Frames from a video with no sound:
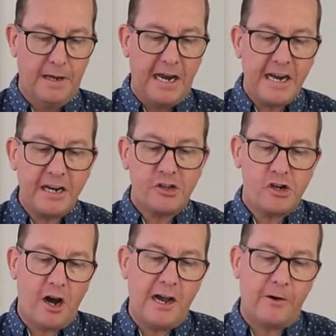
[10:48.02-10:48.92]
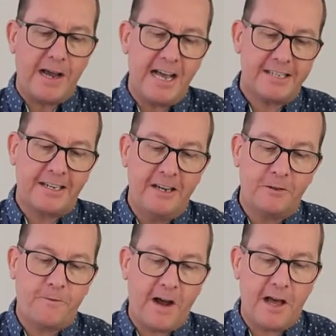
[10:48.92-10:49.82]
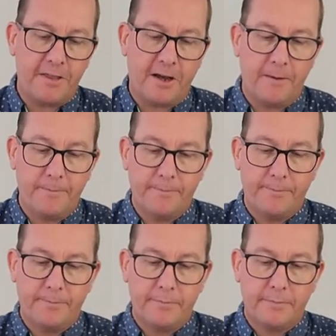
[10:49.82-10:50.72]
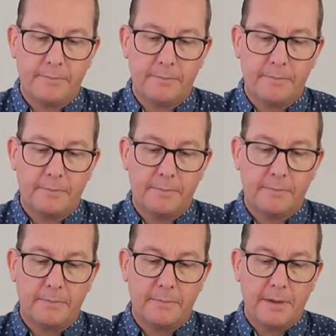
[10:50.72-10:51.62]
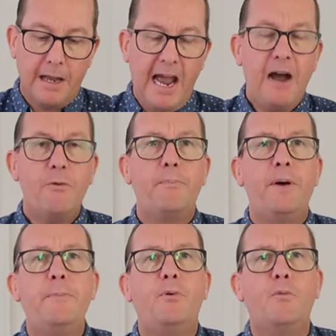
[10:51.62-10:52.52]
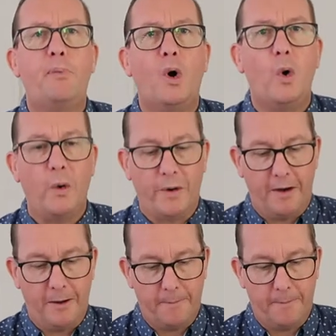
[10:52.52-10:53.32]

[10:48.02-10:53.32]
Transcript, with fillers: A young child asked his father, How are people born?